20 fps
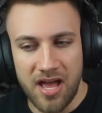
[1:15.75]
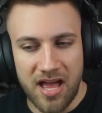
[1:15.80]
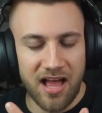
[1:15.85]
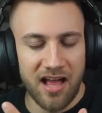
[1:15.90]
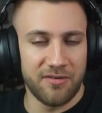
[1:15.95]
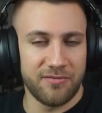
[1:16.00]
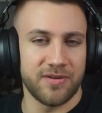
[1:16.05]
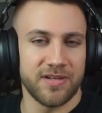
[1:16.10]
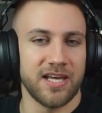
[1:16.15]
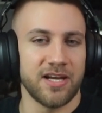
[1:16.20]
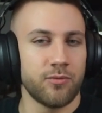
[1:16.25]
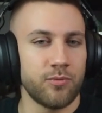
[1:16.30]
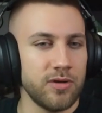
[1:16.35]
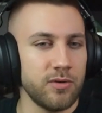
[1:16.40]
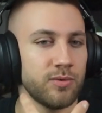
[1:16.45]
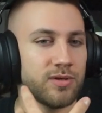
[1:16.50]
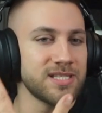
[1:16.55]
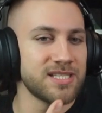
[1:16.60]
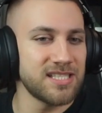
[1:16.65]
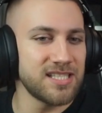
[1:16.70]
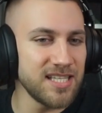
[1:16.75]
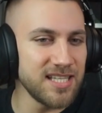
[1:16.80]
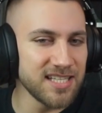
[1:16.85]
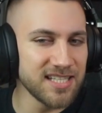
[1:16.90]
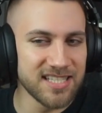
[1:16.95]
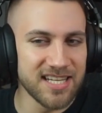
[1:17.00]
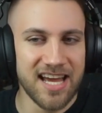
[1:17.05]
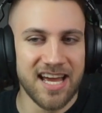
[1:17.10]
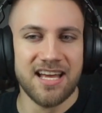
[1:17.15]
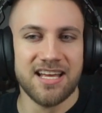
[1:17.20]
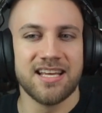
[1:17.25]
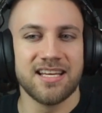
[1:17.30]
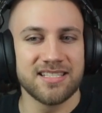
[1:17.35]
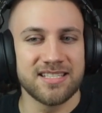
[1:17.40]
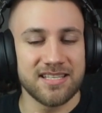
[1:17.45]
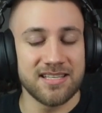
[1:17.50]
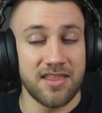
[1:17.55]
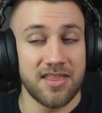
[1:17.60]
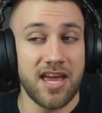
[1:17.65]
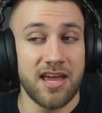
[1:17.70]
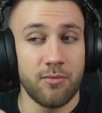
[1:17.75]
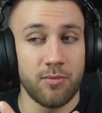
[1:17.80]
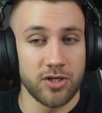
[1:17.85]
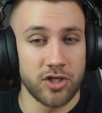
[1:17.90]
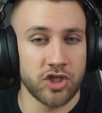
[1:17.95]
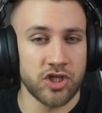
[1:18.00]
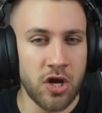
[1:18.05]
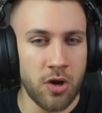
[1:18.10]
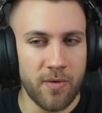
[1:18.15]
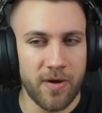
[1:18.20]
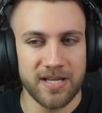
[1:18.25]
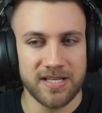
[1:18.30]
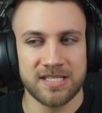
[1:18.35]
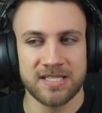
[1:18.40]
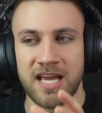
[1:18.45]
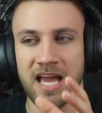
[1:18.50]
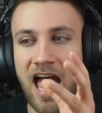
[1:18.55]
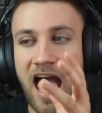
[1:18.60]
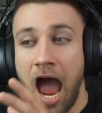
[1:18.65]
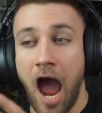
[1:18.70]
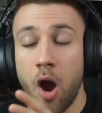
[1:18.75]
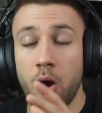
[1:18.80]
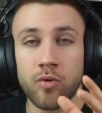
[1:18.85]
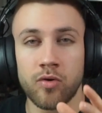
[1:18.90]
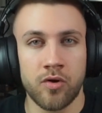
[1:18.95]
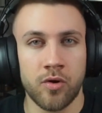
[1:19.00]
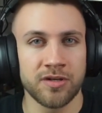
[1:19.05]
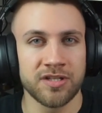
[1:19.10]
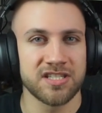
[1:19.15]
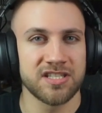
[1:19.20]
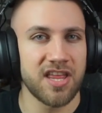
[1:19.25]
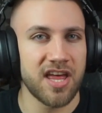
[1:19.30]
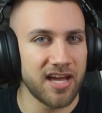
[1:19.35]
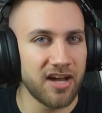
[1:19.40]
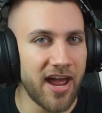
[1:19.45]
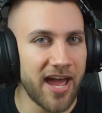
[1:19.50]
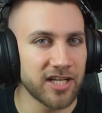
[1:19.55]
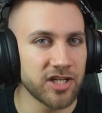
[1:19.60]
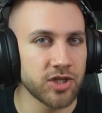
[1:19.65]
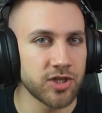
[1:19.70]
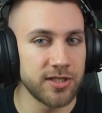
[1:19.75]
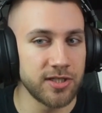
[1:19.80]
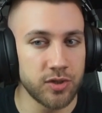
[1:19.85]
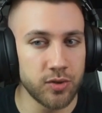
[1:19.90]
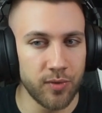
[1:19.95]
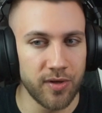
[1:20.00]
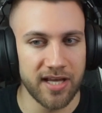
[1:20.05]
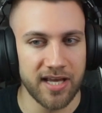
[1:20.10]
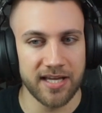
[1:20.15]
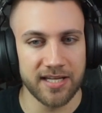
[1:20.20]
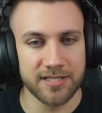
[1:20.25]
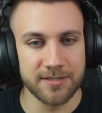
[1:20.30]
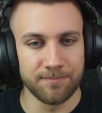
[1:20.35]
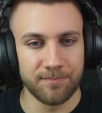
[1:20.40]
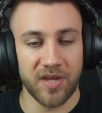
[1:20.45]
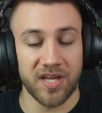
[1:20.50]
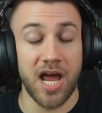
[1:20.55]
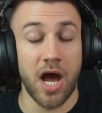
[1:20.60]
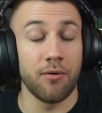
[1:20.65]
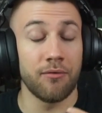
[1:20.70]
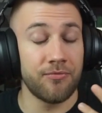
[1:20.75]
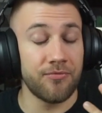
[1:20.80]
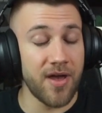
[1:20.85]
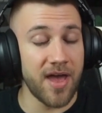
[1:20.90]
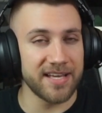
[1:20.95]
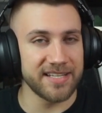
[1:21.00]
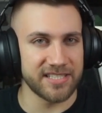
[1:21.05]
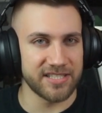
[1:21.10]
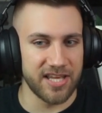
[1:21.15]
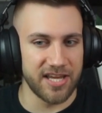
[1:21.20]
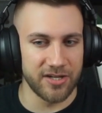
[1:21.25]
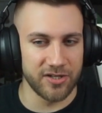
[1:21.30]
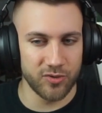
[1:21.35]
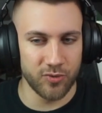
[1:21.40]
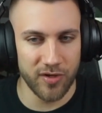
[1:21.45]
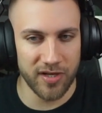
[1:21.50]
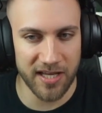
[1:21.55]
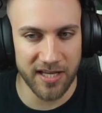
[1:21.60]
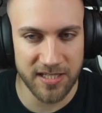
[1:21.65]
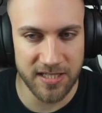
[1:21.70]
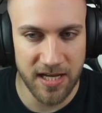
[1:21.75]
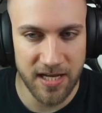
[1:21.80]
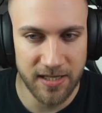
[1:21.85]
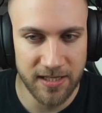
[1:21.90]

I feel like we will see it and they will show us how good they are actually doing it and how fast they are doing it.